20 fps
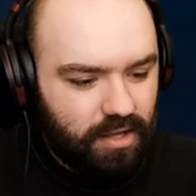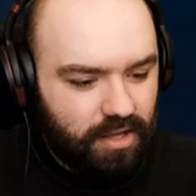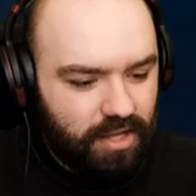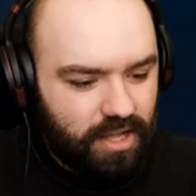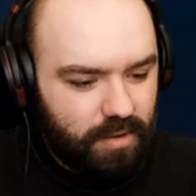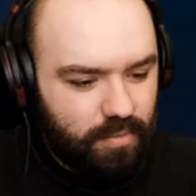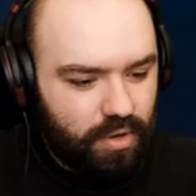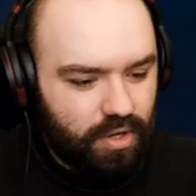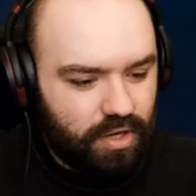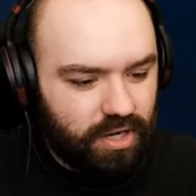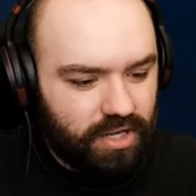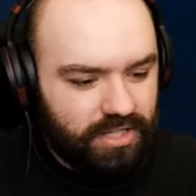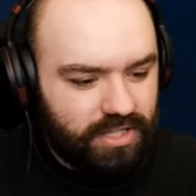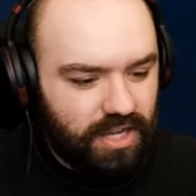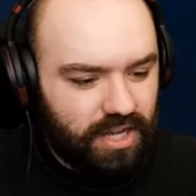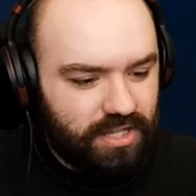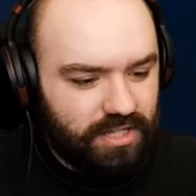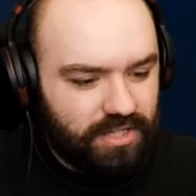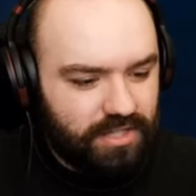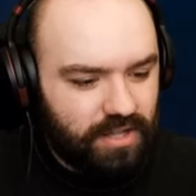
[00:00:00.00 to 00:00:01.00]
Come on, I,
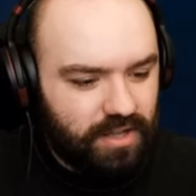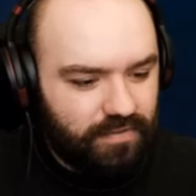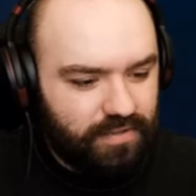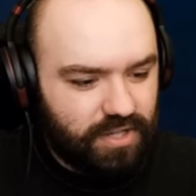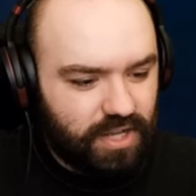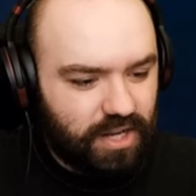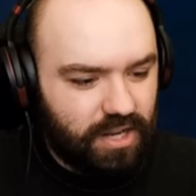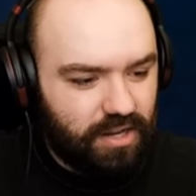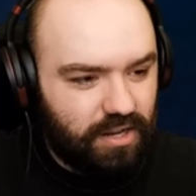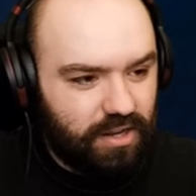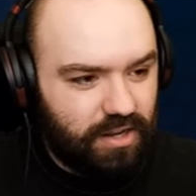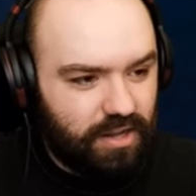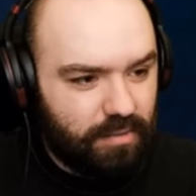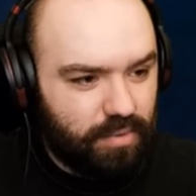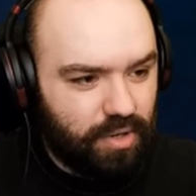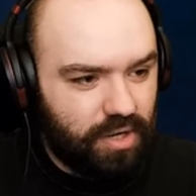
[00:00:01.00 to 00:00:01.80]
I, I've done it. Come